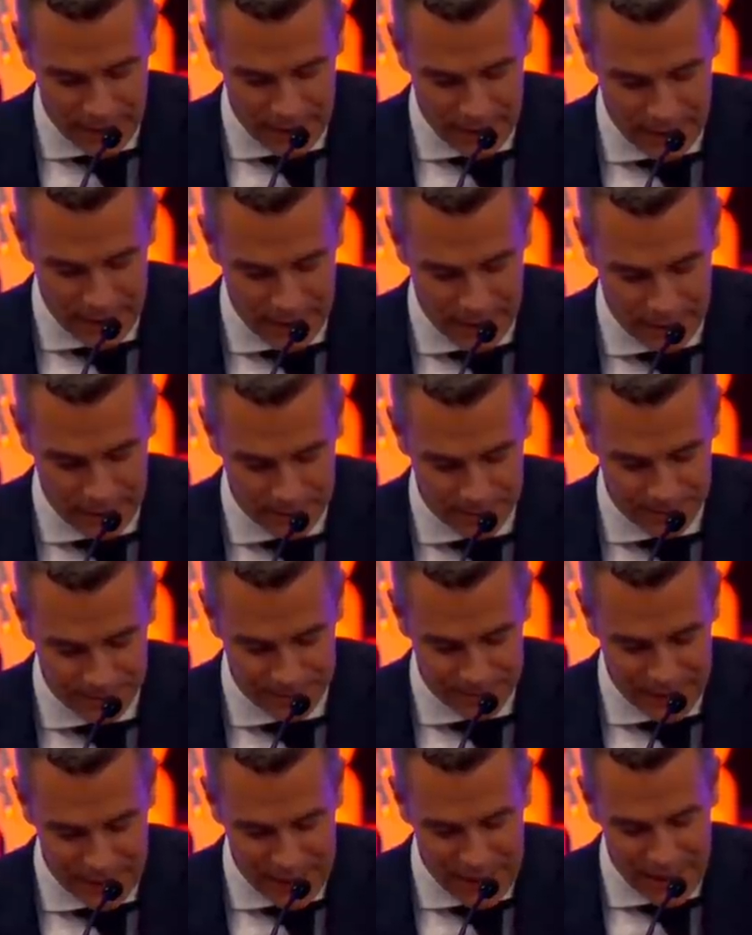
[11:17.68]
Um,
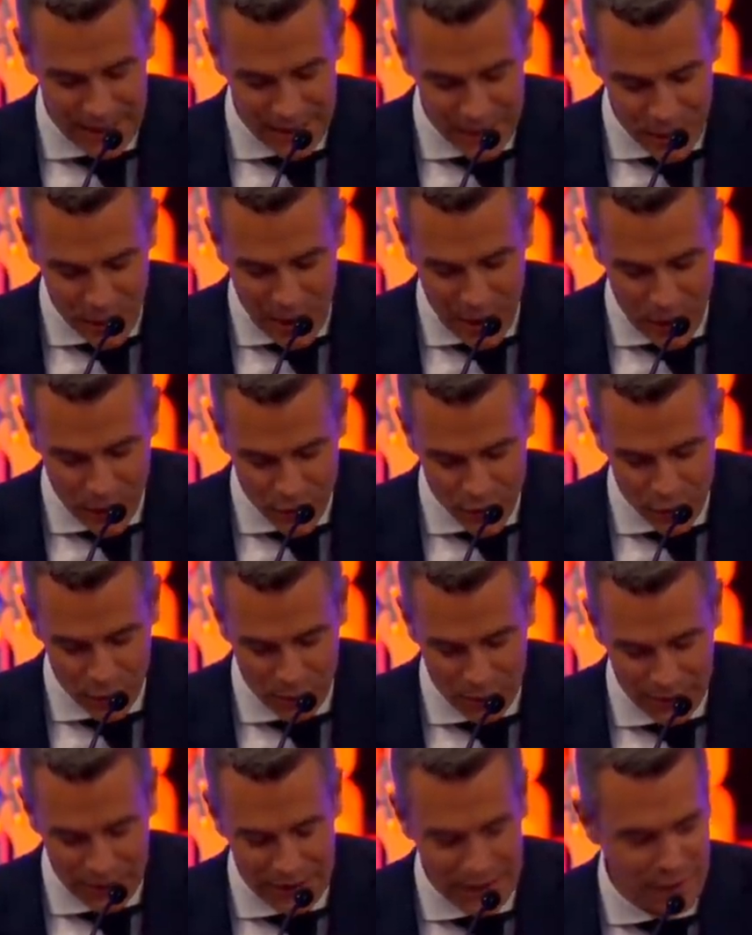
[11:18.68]
you know, I also
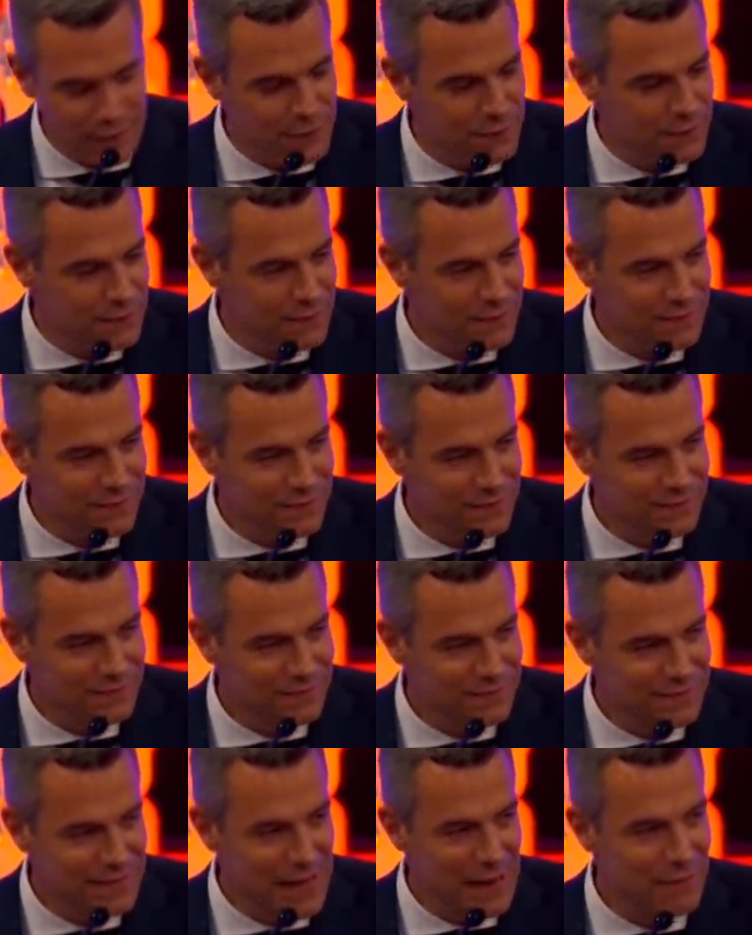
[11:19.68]
believe
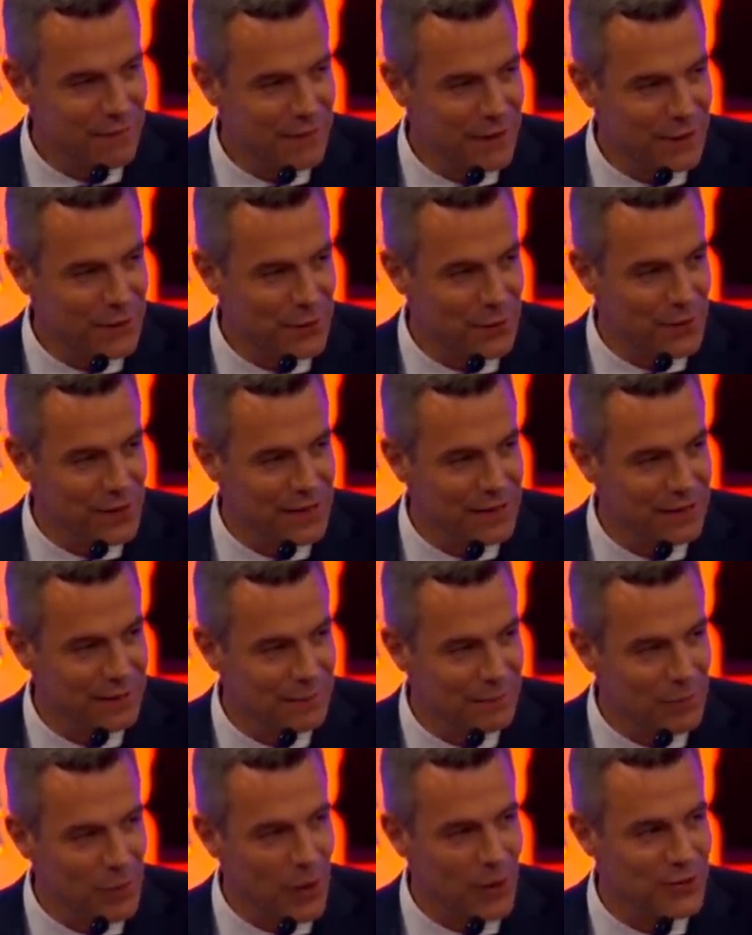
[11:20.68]
that victory
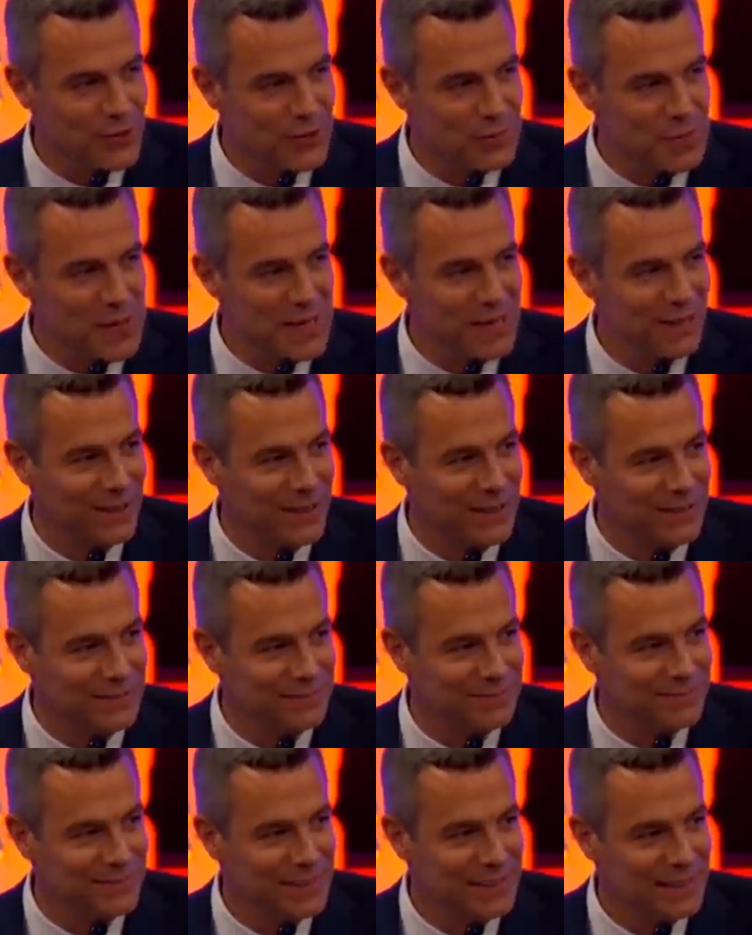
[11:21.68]
brought some healing
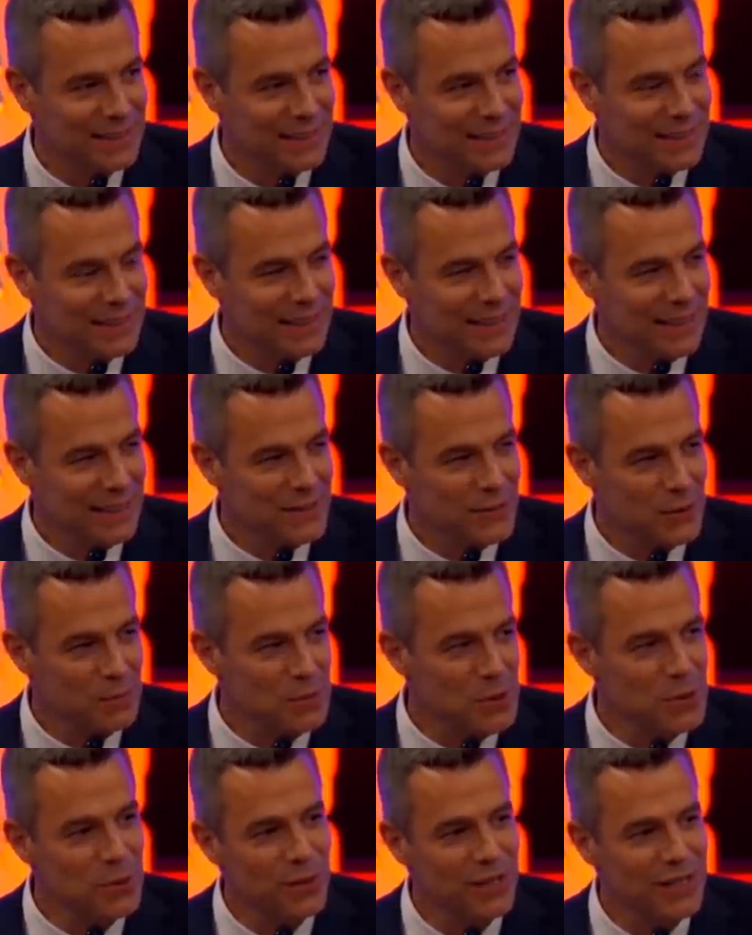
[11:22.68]
and some
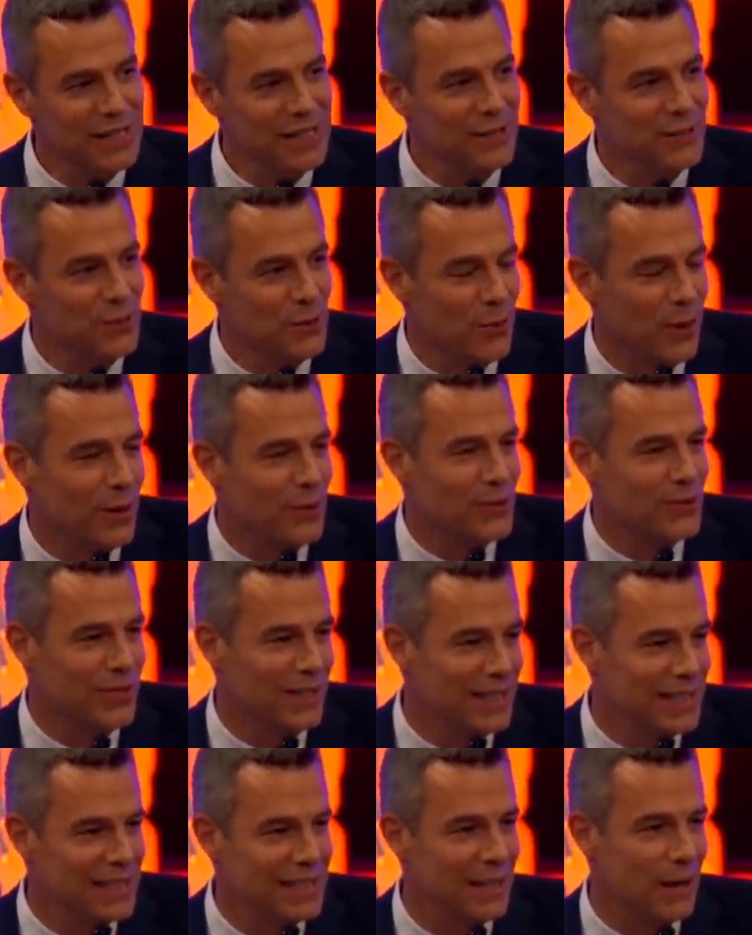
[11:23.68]
unity to our
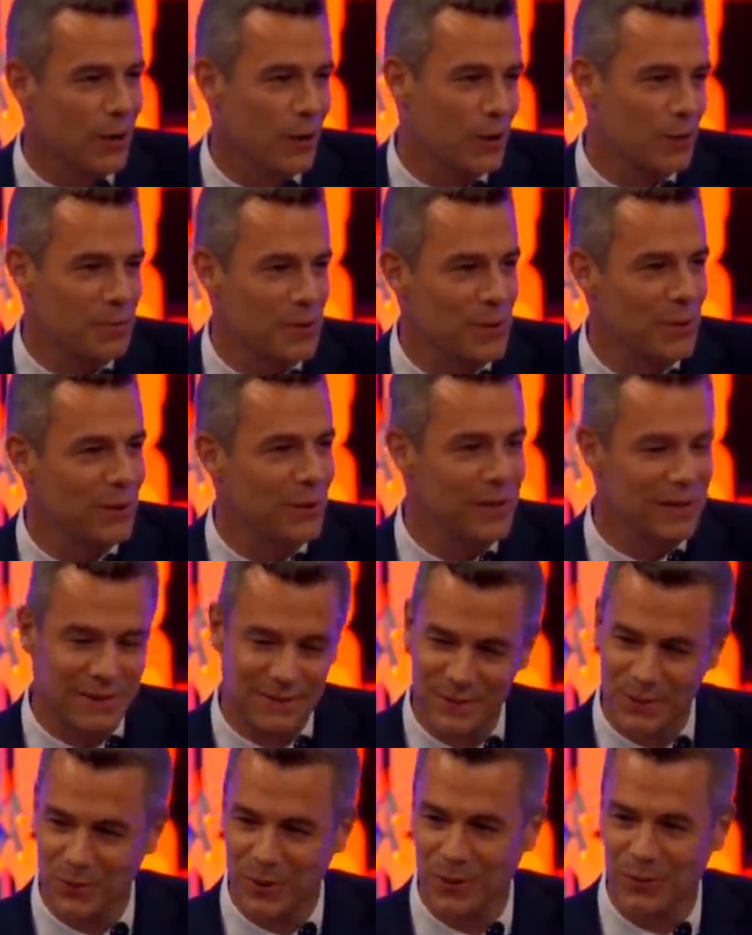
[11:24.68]
city and our community,
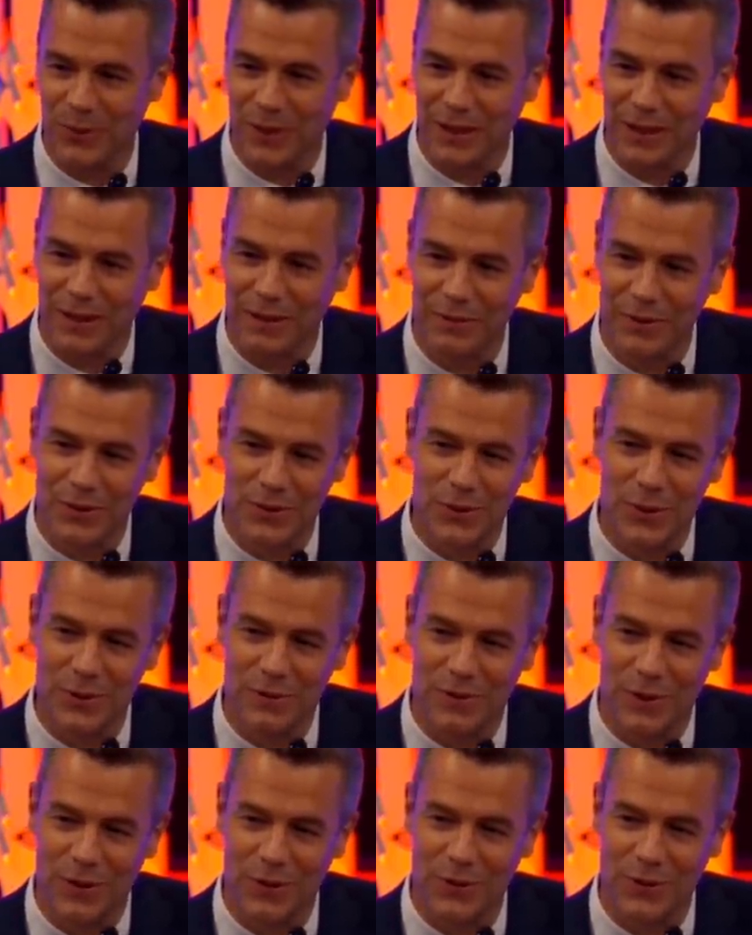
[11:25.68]
the one we love, this
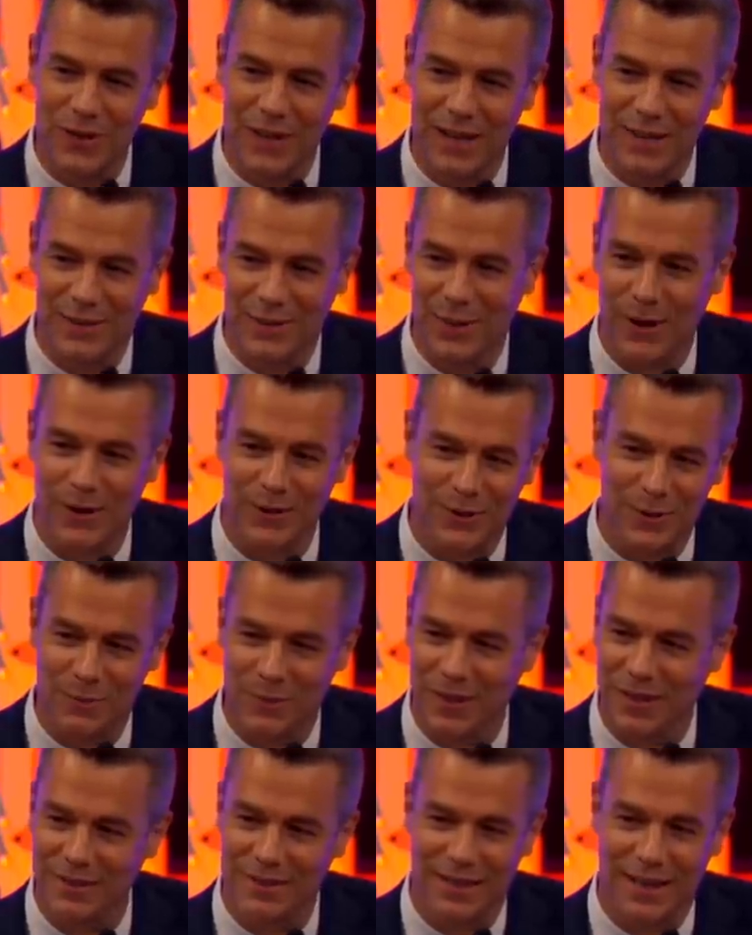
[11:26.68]
university. I saw some
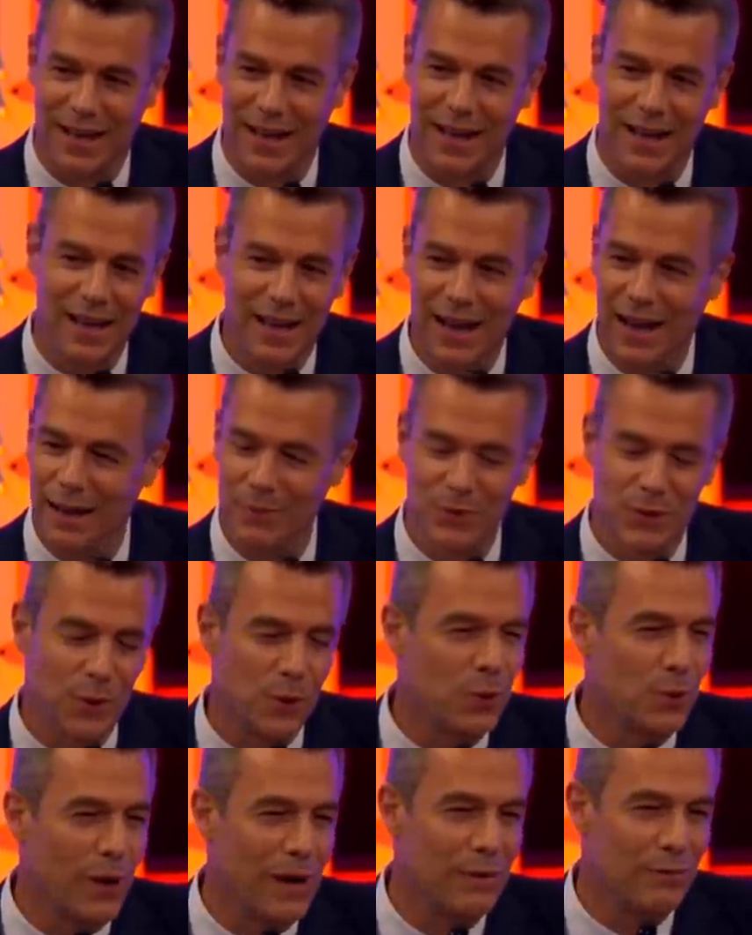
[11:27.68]
things, and I, I'm so
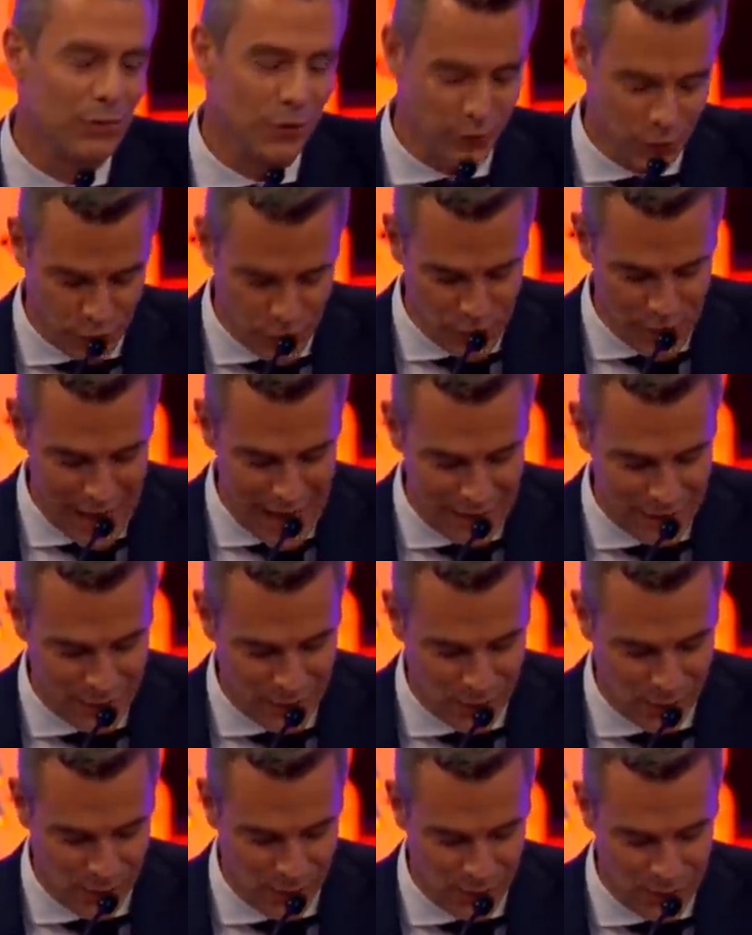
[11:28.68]
grateful for that too.